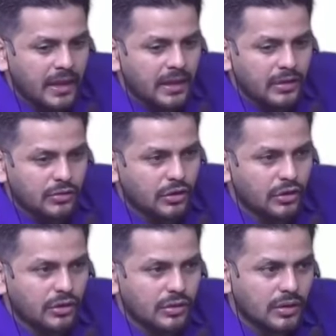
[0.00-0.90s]

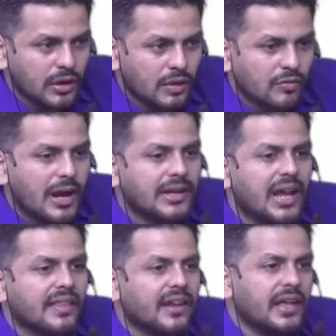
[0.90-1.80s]
So, what are
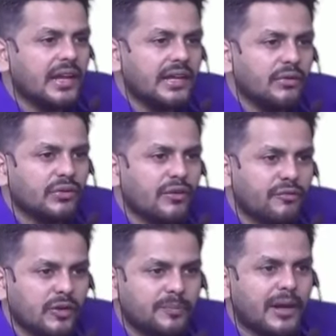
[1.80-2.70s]
the negatives of
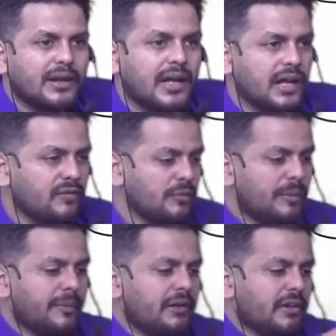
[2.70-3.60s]
Food Panda? If you
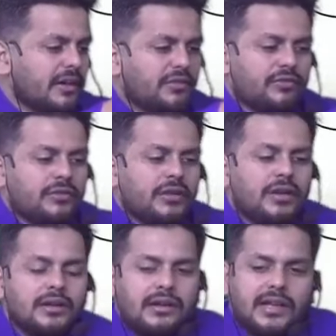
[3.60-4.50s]
prepare one list,
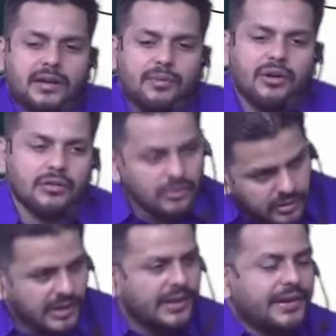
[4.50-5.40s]
like about
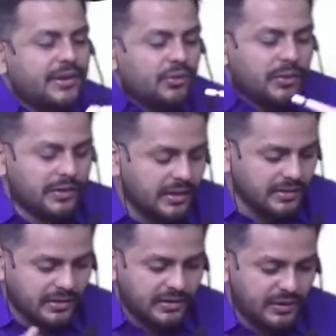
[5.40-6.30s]
only negatives were there,
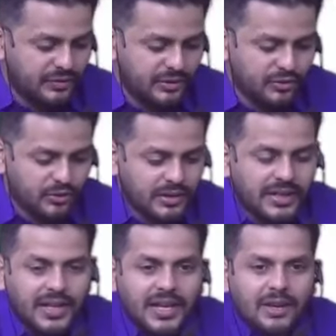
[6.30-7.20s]
that's a different story.
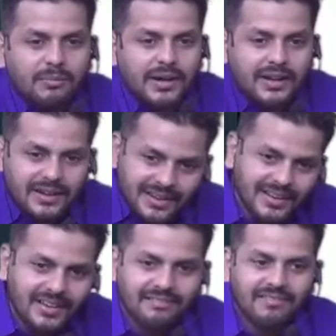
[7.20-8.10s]
But
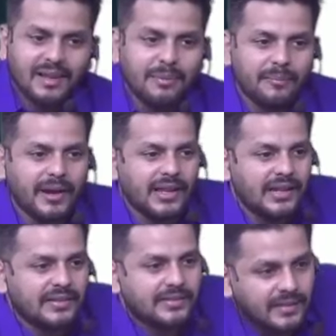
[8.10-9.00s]
they prepared a
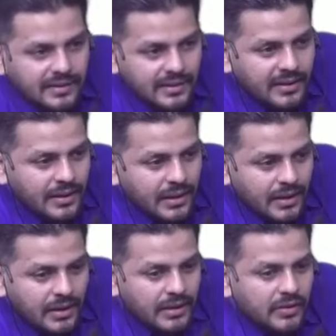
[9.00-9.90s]
list.
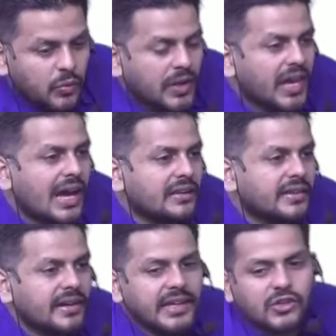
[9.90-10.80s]
Swiggy
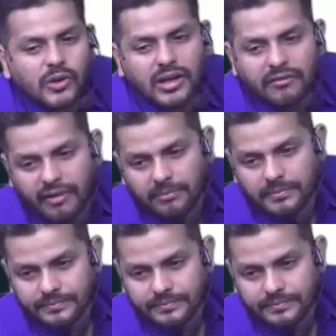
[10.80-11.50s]
answered each one of them.